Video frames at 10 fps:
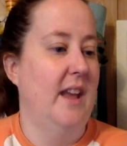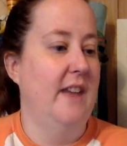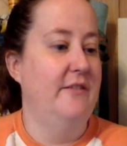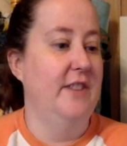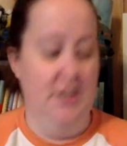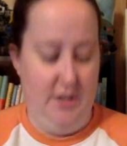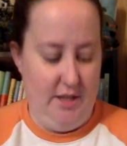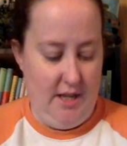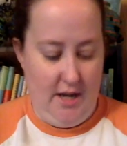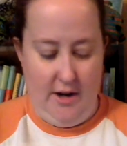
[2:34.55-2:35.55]
I finished
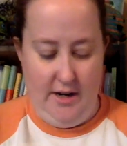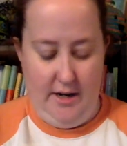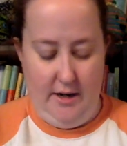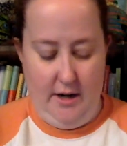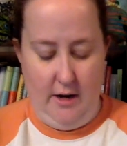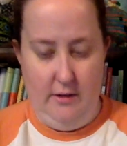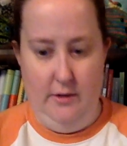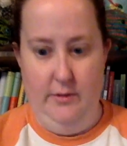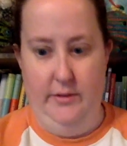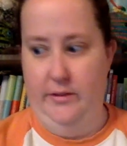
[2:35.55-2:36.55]
the Arnie and
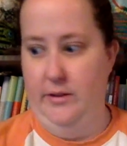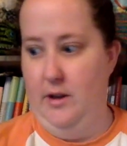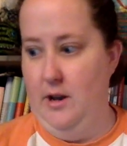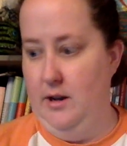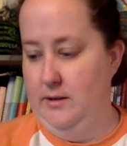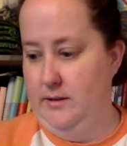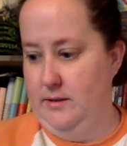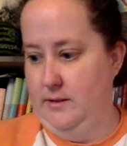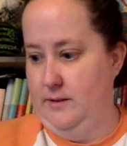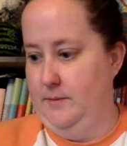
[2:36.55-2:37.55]
Carlos
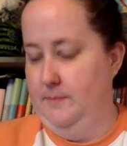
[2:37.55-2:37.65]
socks